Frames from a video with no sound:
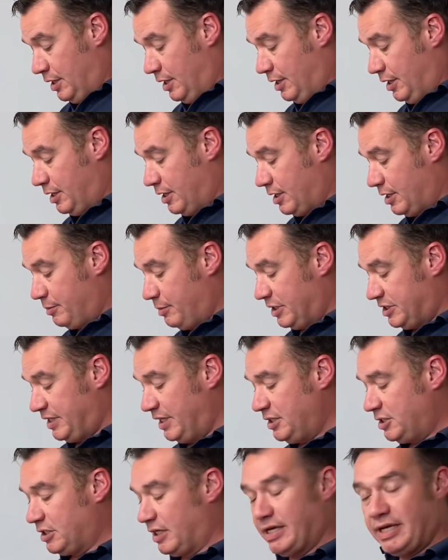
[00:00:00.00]

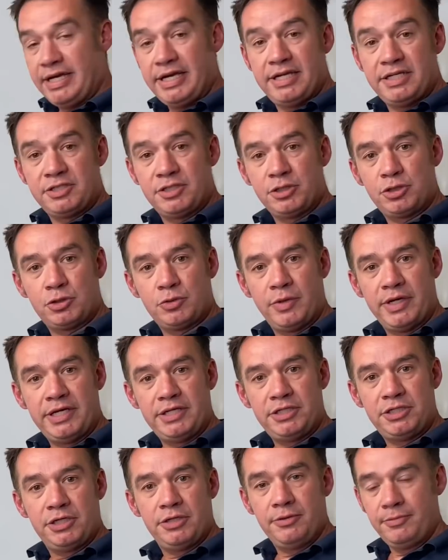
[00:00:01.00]
Essentially, it's a
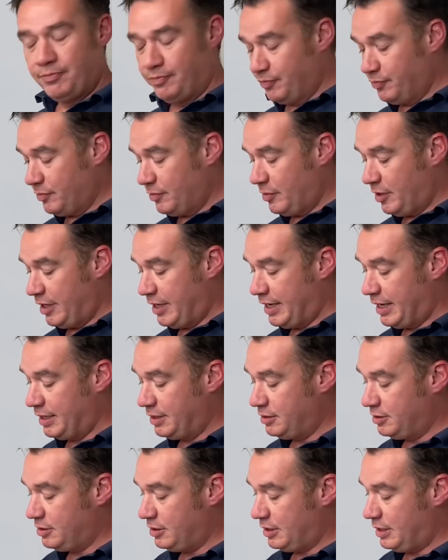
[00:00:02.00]
switch,
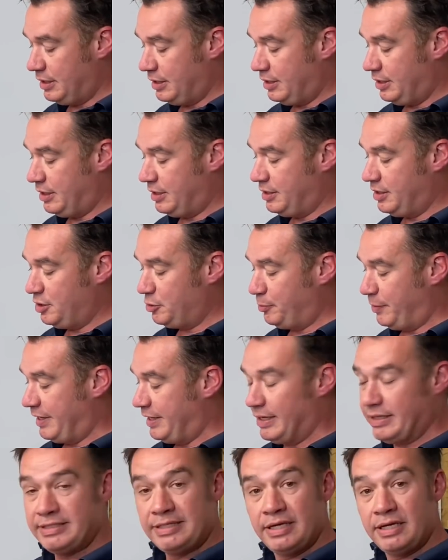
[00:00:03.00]
and in this
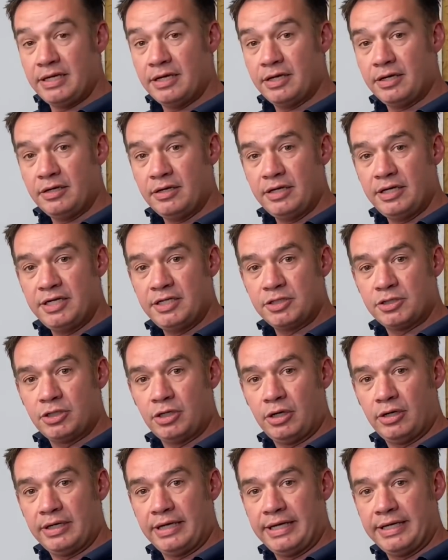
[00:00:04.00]
part here, it's
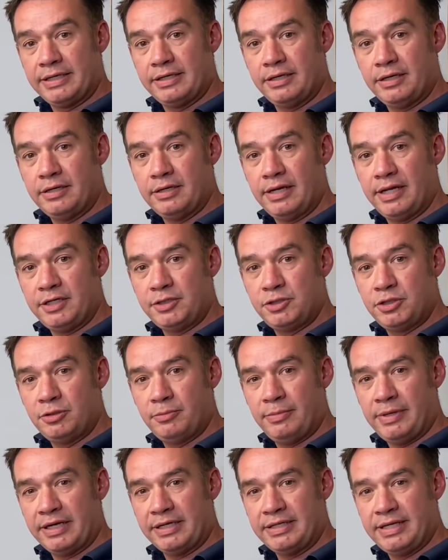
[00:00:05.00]
got like an
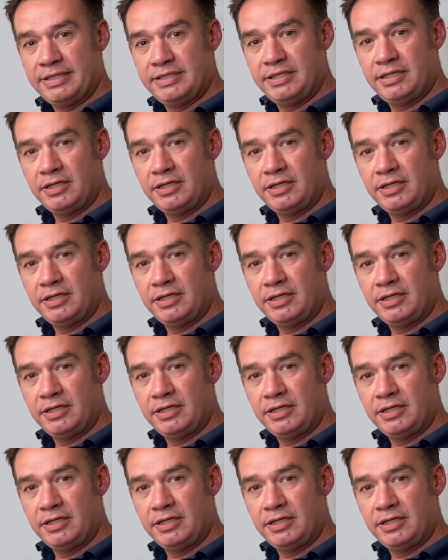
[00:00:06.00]
electromagnetic